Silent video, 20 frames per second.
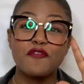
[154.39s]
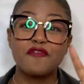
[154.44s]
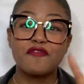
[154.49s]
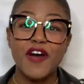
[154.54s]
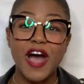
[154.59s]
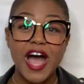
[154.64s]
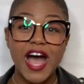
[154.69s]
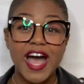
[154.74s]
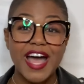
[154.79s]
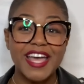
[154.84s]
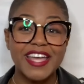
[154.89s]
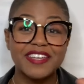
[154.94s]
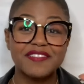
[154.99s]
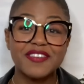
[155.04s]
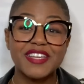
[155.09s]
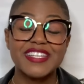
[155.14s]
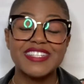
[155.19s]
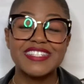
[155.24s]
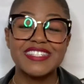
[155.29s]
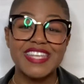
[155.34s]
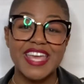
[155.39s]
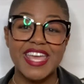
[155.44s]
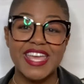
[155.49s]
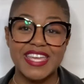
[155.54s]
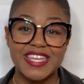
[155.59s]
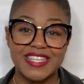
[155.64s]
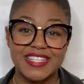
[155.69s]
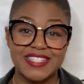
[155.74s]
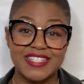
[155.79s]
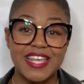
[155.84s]
5
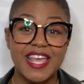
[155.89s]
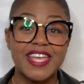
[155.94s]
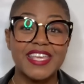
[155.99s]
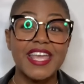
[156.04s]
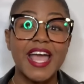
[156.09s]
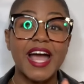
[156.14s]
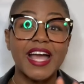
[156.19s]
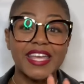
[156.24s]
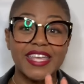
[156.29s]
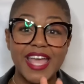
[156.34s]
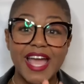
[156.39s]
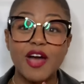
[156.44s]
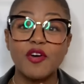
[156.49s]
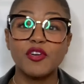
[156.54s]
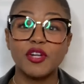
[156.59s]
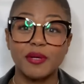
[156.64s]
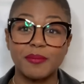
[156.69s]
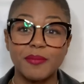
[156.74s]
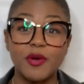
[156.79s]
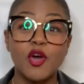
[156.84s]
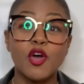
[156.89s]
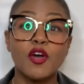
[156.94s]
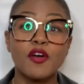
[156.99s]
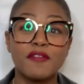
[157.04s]
days. Yeah, count them.